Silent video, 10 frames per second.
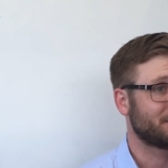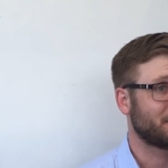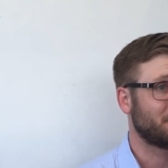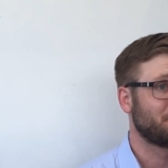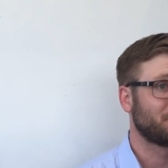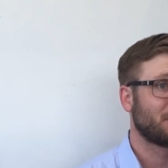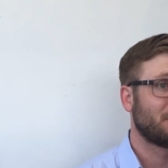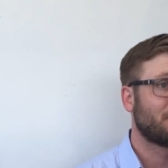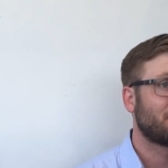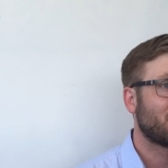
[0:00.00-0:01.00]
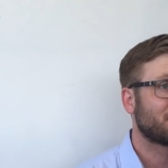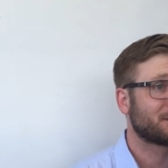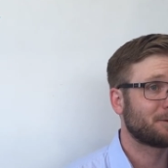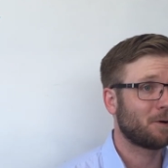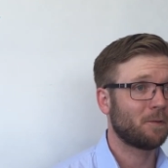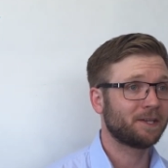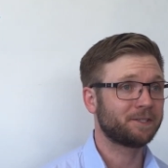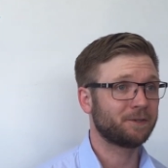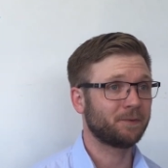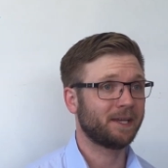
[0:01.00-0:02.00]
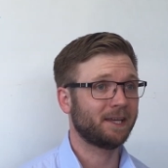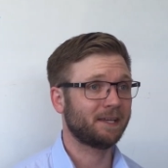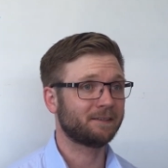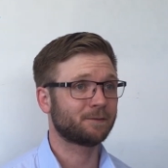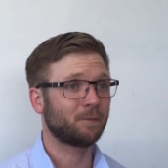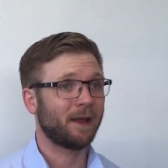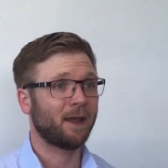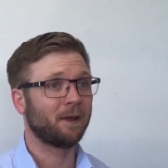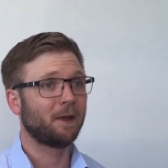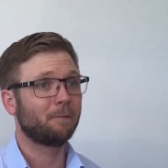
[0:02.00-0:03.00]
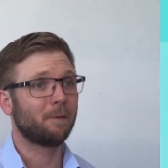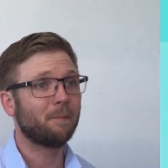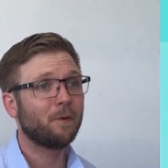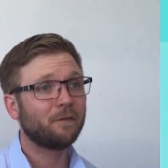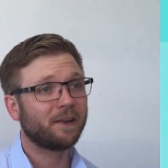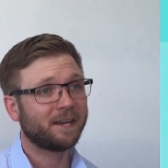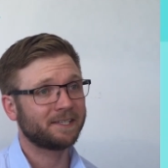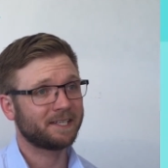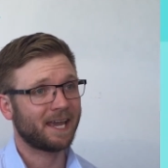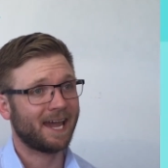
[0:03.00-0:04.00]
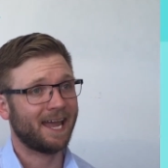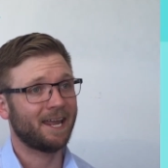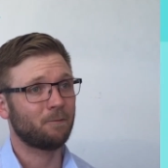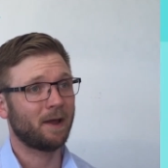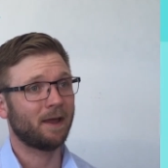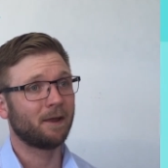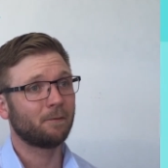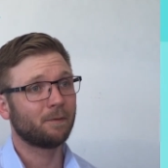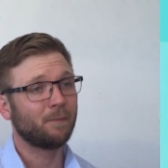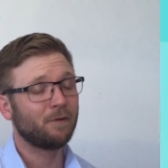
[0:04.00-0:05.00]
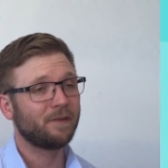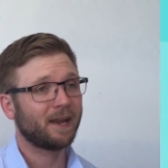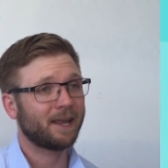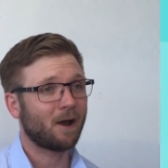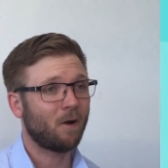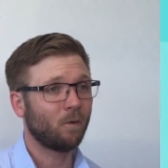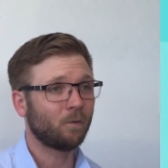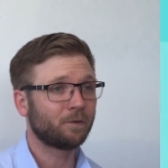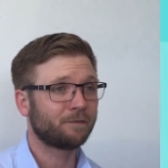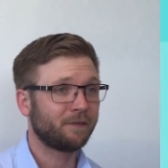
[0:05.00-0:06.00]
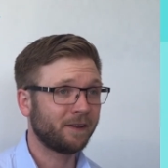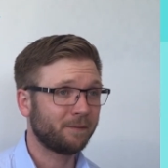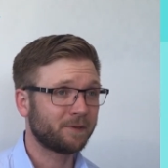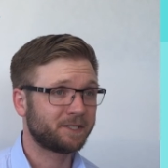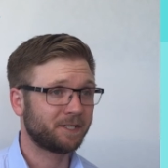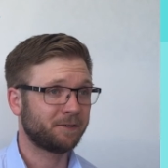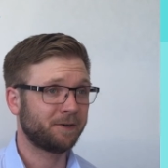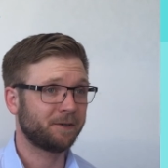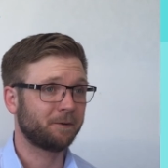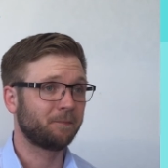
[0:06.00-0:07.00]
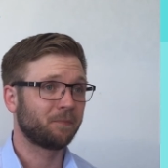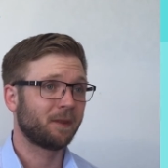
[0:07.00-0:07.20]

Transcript: So firstly, what we're doing is we're removing any decay, we're removing any old filling material,